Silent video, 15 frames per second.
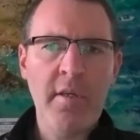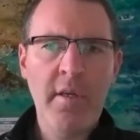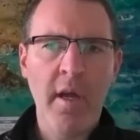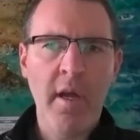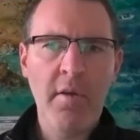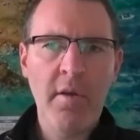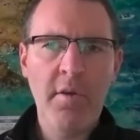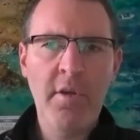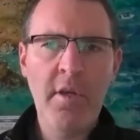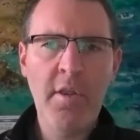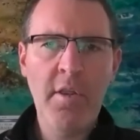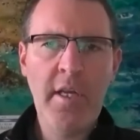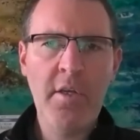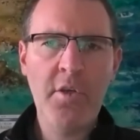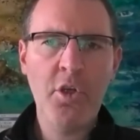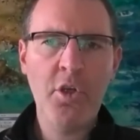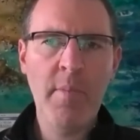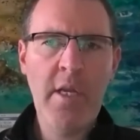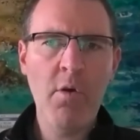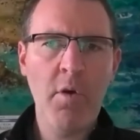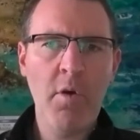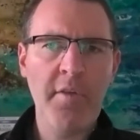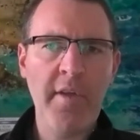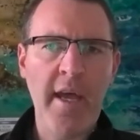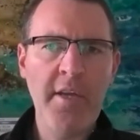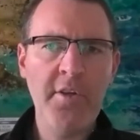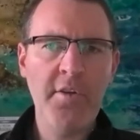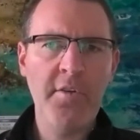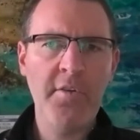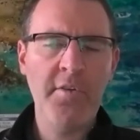You know, do you think too many
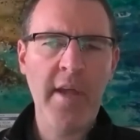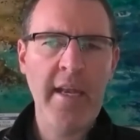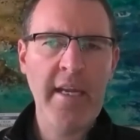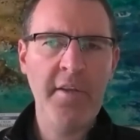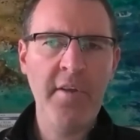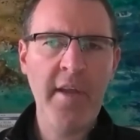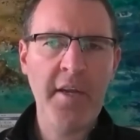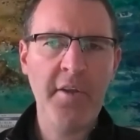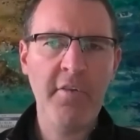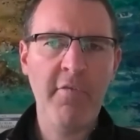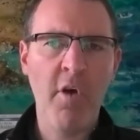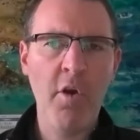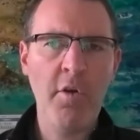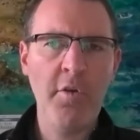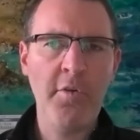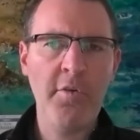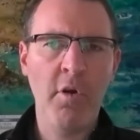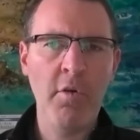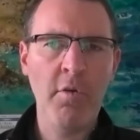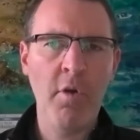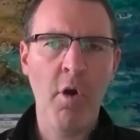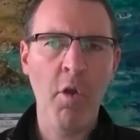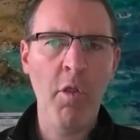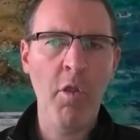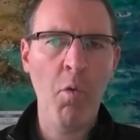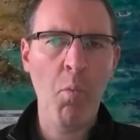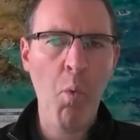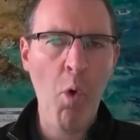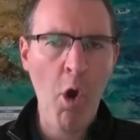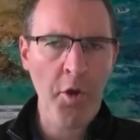organizations and execs focus on the
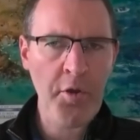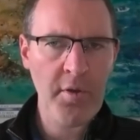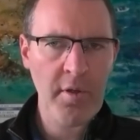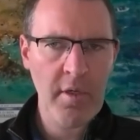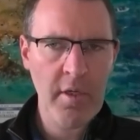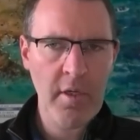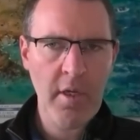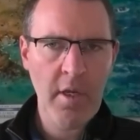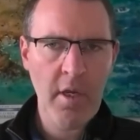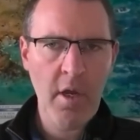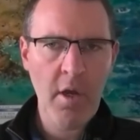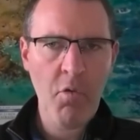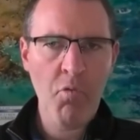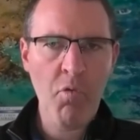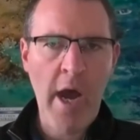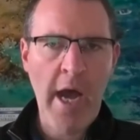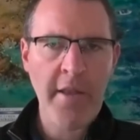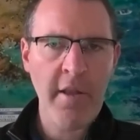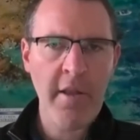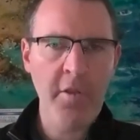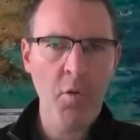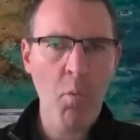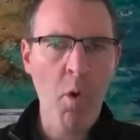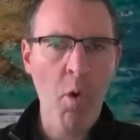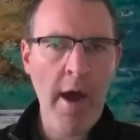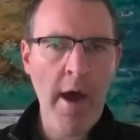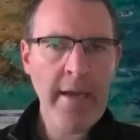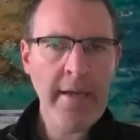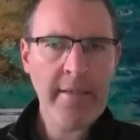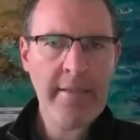what rather than the
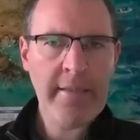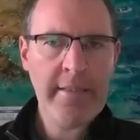why?